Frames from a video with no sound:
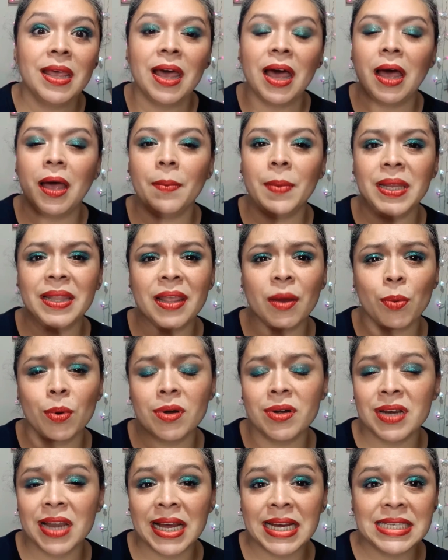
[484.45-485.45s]
I mean, they were
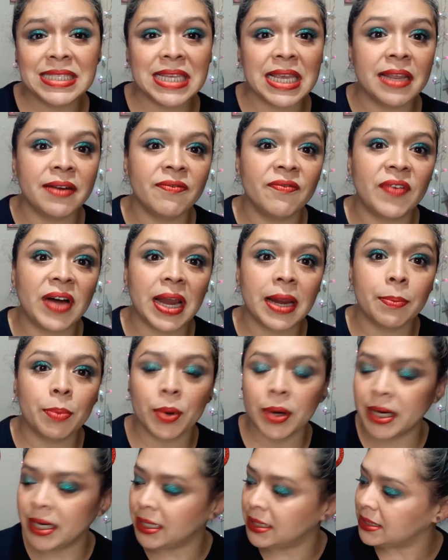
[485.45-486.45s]
nice and
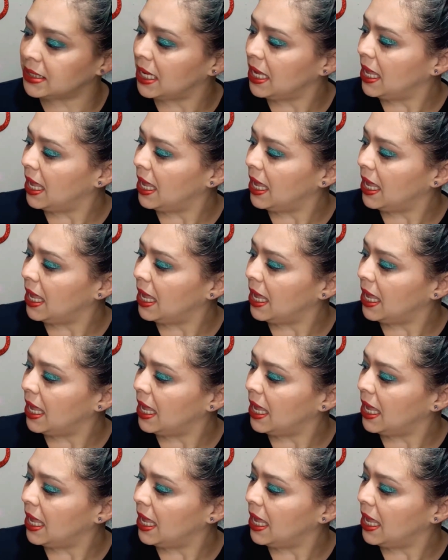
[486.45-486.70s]
vibrant,